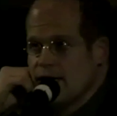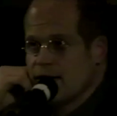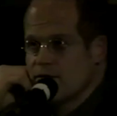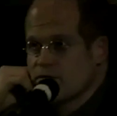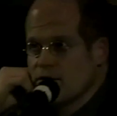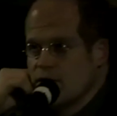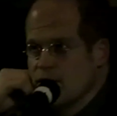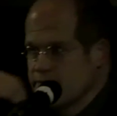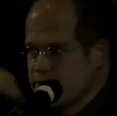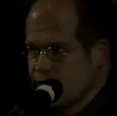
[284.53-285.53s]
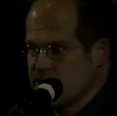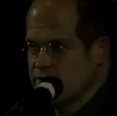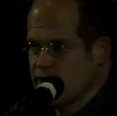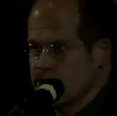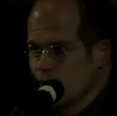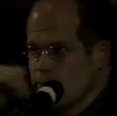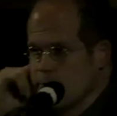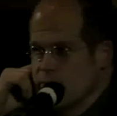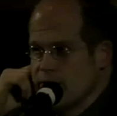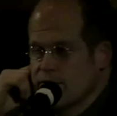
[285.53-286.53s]
and I saw all of the kids I grew
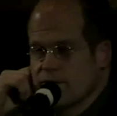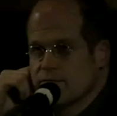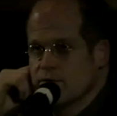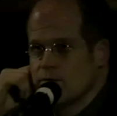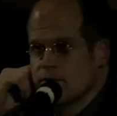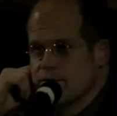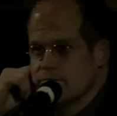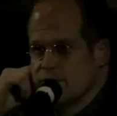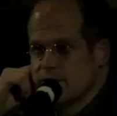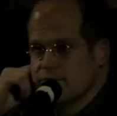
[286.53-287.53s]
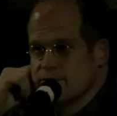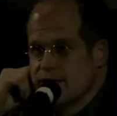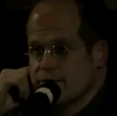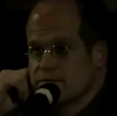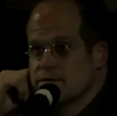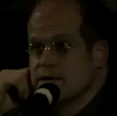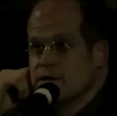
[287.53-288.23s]
up with who are, now